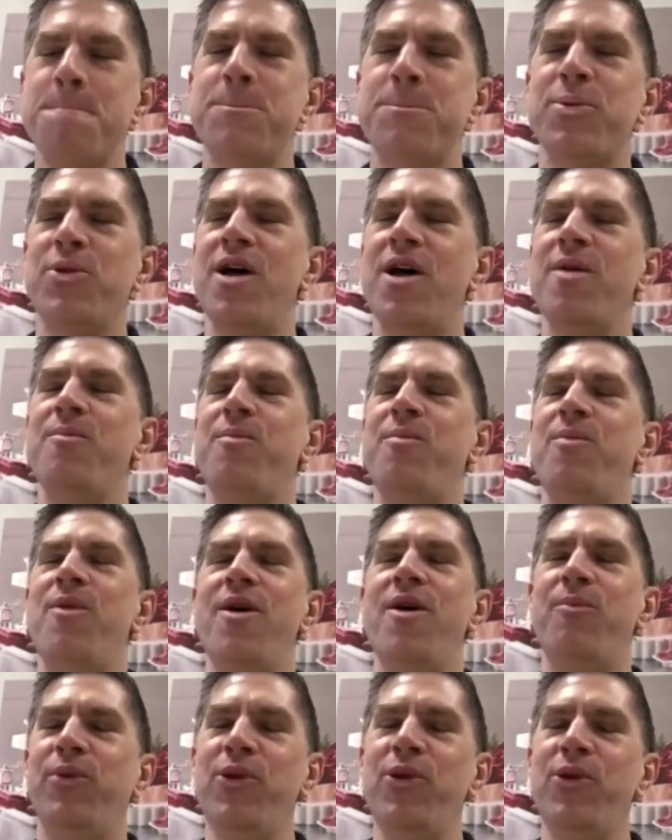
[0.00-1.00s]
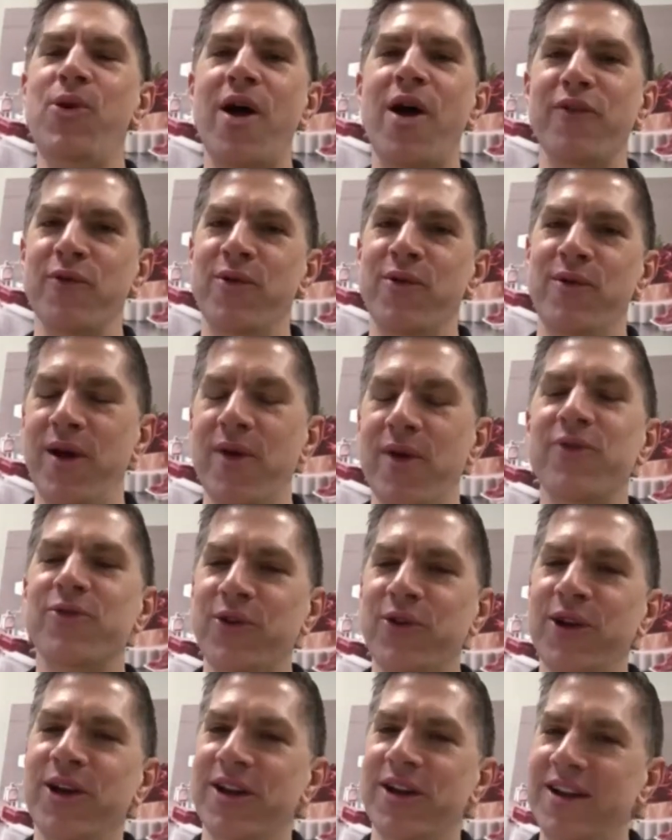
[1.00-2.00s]
it blew everyone away. It was
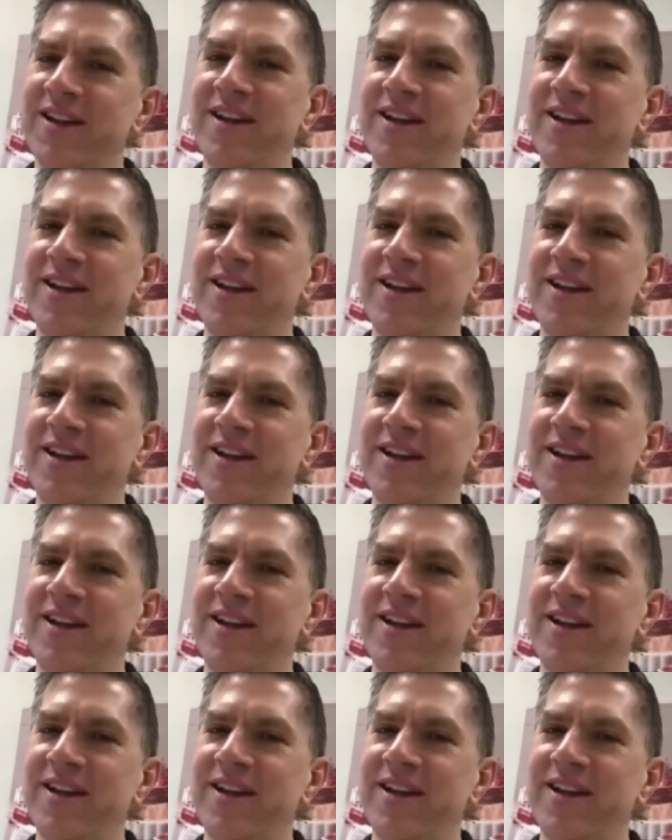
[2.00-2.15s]
really good.